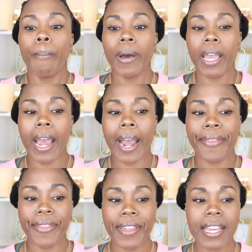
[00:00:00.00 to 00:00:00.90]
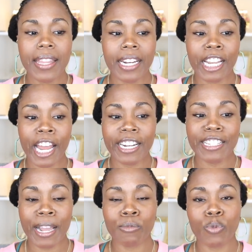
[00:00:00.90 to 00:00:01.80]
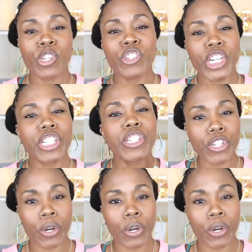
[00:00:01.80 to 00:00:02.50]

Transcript: but I think that a lot of times we just